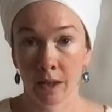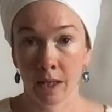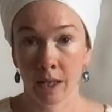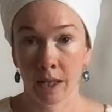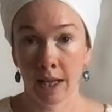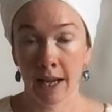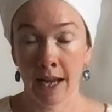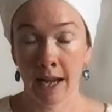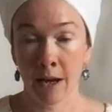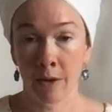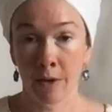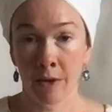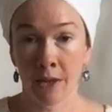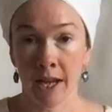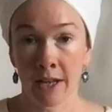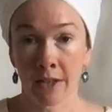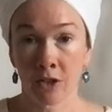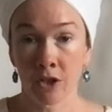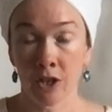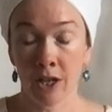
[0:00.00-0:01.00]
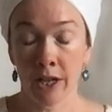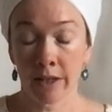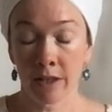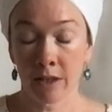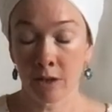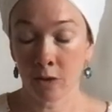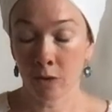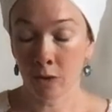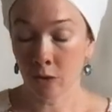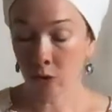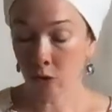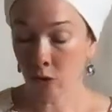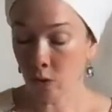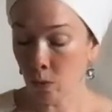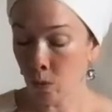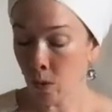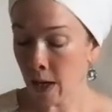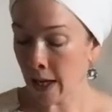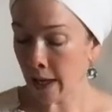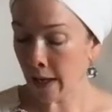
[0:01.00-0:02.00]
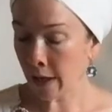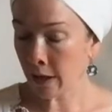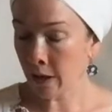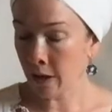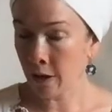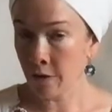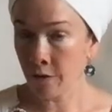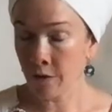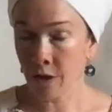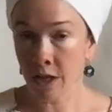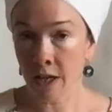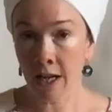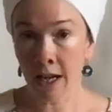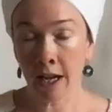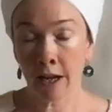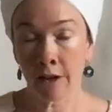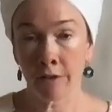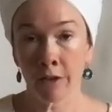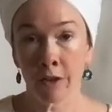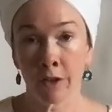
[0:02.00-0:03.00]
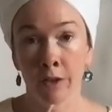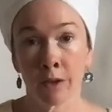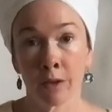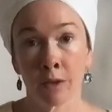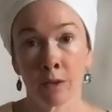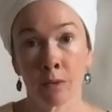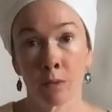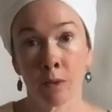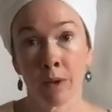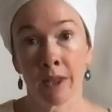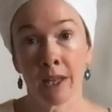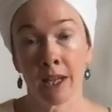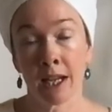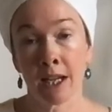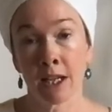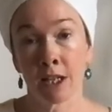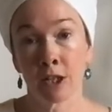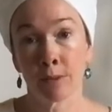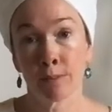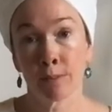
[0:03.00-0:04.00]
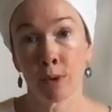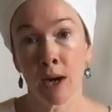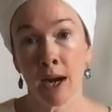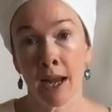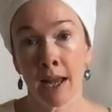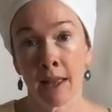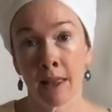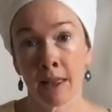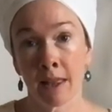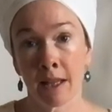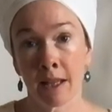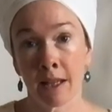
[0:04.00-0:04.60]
Allow that gentle swell of the navel with each breath